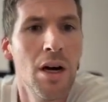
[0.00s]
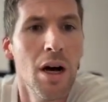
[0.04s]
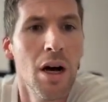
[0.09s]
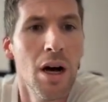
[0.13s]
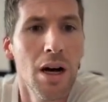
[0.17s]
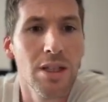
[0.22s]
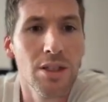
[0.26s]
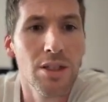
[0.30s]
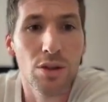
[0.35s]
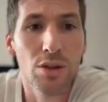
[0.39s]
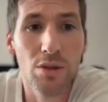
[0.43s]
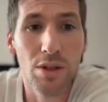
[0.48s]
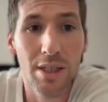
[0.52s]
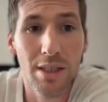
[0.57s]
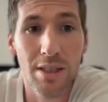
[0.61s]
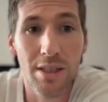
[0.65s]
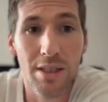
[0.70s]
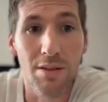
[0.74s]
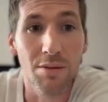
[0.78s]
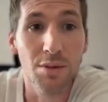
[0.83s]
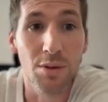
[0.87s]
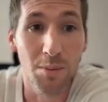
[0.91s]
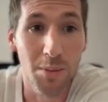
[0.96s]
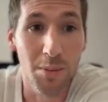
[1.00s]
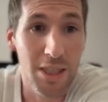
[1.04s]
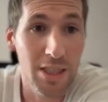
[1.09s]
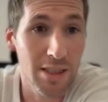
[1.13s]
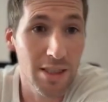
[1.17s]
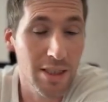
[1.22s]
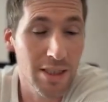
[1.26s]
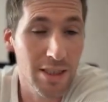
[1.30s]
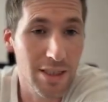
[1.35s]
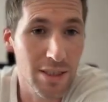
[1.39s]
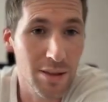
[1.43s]
And so this
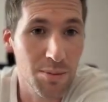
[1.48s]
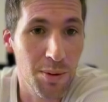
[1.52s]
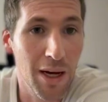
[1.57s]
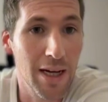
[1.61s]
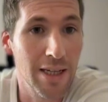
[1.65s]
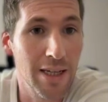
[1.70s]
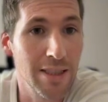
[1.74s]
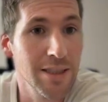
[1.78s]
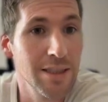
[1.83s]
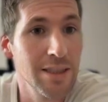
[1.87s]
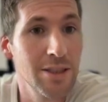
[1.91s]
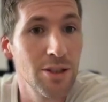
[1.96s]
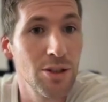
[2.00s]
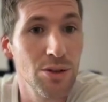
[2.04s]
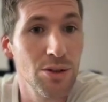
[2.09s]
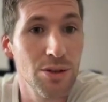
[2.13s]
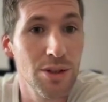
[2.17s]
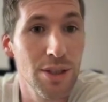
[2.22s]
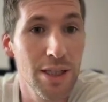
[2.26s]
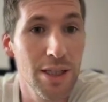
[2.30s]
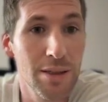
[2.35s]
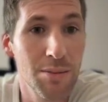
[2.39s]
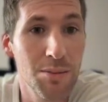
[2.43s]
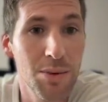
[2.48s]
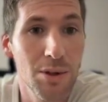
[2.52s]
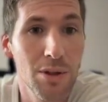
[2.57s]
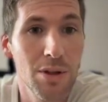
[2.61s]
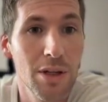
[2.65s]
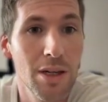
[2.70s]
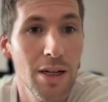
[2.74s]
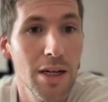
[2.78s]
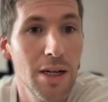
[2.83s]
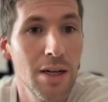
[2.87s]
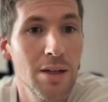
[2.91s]
information is passed to the input
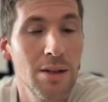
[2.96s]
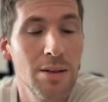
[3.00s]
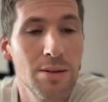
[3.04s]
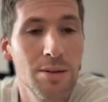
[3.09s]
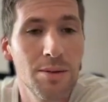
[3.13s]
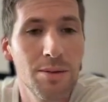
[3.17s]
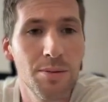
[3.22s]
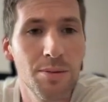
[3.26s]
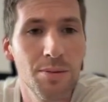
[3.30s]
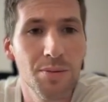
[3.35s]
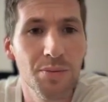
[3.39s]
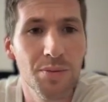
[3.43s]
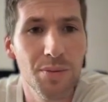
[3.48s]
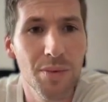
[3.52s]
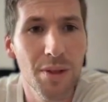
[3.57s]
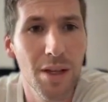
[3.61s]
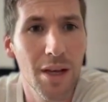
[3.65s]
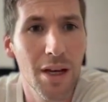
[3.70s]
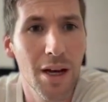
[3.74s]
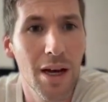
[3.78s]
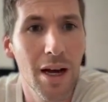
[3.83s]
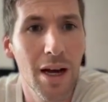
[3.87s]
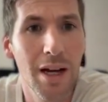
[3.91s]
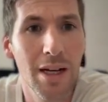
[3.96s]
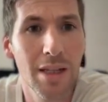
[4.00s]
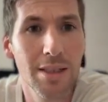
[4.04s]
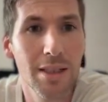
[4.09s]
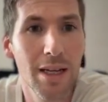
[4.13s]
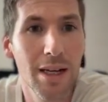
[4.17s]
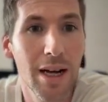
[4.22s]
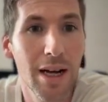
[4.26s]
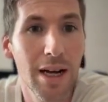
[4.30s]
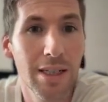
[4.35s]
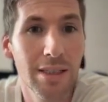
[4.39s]
layer, and
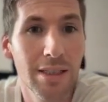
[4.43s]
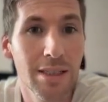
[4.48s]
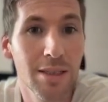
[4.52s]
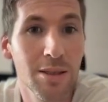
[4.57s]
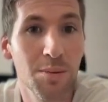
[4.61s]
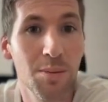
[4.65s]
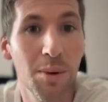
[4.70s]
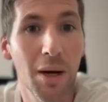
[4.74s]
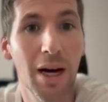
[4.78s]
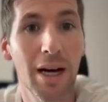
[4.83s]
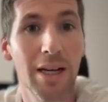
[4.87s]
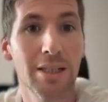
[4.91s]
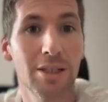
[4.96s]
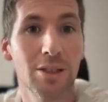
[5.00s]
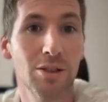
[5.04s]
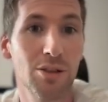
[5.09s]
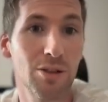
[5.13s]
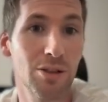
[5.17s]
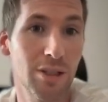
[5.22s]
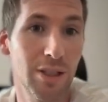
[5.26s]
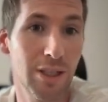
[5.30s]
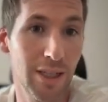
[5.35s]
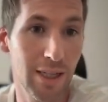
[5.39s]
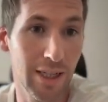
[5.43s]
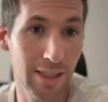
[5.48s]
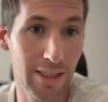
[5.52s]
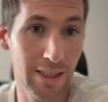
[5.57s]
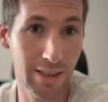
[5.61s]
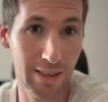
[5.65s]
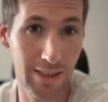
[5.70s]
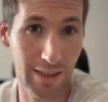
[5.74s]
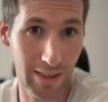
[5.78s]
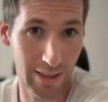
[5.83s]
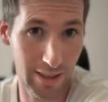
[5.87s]
as it's passed to the
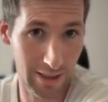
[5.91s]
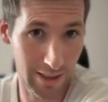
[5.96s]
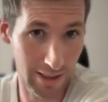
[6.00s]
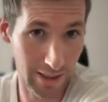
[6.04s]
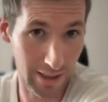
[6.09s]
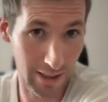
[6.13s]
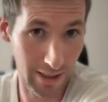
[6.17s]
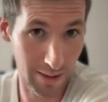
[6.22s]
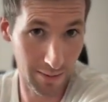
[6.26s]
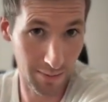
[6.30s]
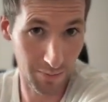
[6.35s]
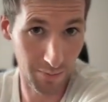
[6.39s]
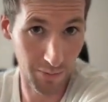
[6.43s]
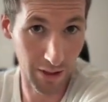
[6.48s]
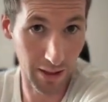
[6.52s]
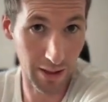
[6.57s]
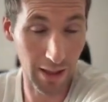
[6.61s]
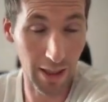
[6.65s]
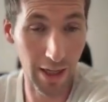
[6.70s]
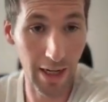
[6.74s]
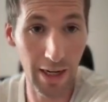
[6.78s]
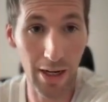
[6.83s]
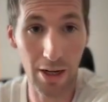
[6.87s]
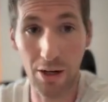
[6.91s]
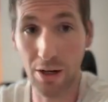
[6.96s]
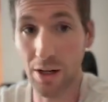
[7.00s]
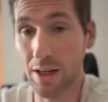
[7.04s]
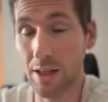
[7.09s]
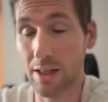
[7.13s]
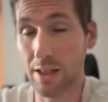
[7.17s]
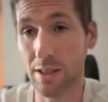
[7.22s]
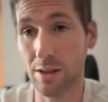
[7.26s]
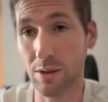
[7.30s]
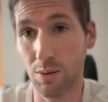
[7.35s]
next layer,
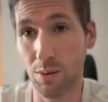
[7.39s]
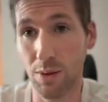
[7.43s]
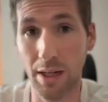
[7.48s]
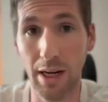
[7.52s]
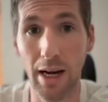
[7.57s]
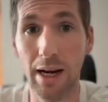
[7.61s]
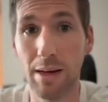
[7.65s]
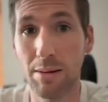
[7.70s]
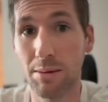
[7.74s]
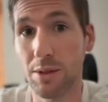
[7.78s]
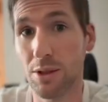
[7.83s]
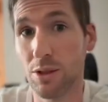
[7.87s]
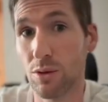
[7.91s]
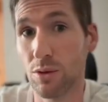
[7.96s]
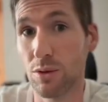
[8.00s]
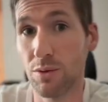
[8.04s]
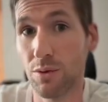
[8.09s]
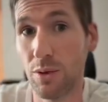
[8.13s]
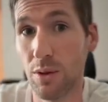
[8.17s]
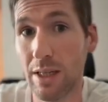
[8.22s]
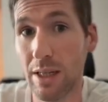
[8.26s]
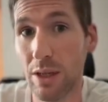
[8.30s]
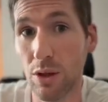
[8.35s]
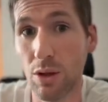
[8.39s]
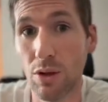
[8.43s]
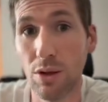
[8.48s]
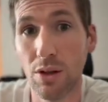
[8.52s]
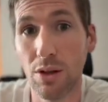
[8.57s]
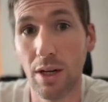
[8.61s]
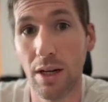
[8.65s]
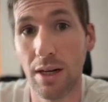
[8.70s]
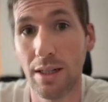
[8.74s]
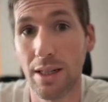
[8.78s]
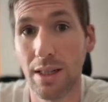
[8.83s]
here's what happens. So if we look
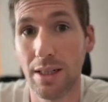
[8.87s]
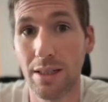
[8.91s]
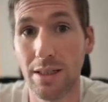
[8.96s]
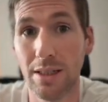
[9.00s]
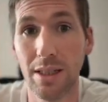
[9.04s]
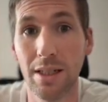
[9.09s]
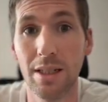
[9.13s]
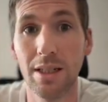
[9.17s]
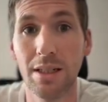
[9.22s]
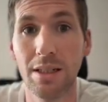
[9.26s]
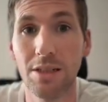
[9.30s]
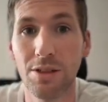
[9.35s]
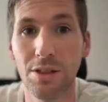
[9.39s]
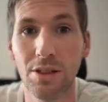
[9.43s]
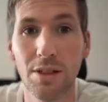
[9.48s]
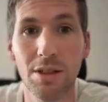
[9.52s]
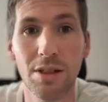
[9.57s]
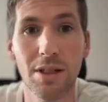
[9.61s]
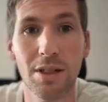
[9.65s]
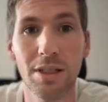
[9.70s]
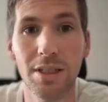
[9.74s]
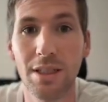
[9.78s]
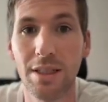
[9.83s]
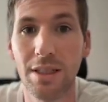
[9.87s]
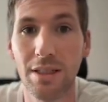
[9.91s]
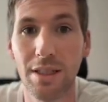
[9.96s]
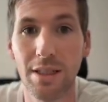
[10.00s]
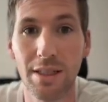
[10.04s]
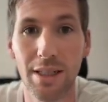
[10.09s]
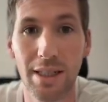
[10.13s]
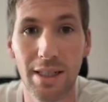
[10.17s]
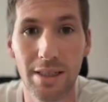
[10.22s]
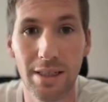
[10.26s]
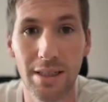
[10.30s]
at a single neuron in the
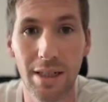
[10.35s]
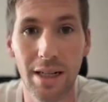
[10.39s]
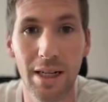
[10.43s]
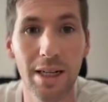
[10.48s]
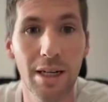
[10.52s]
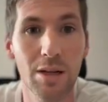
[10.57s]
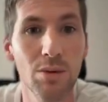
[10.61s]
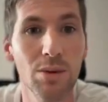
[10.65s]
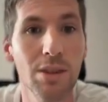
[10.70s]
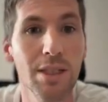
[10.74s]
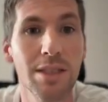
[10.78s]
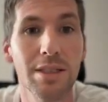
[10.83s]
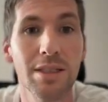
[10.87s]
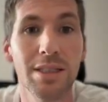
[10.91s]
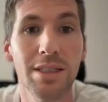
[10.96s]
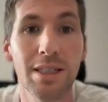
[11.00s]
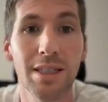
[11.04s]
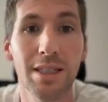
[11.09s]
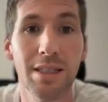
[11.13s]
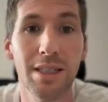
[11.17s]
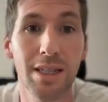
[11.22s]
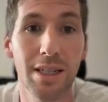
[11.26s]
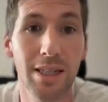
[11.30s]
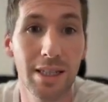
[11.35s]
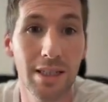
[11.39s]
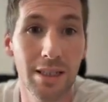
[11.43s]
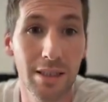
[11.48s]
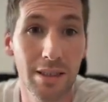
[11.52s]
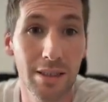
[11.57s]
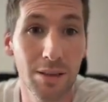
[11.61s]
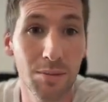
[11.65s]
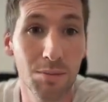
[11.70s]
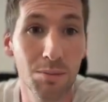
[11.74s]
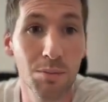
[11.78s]
next layer, we can see that it
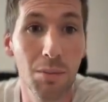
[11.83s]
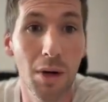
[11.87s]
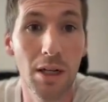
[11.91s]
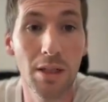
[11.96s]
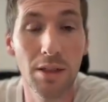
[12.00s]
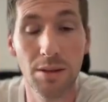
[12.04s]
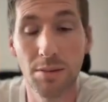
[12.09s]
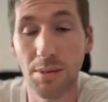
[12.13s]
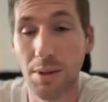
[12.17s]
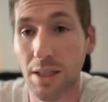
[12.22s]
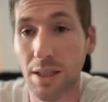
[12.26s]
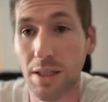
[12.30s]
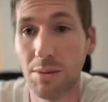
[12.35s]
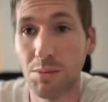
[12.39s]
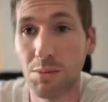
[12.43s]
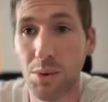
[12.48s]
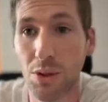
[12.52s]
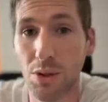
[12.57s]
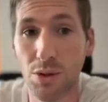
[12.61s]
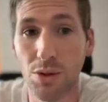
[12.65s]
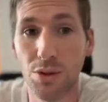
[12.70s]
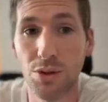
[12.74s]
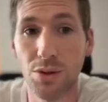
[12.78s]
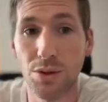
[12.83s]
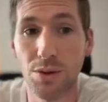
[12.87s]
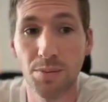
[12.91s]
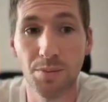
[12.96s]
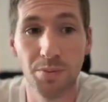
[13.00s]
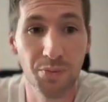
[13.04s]
has multiple inputs.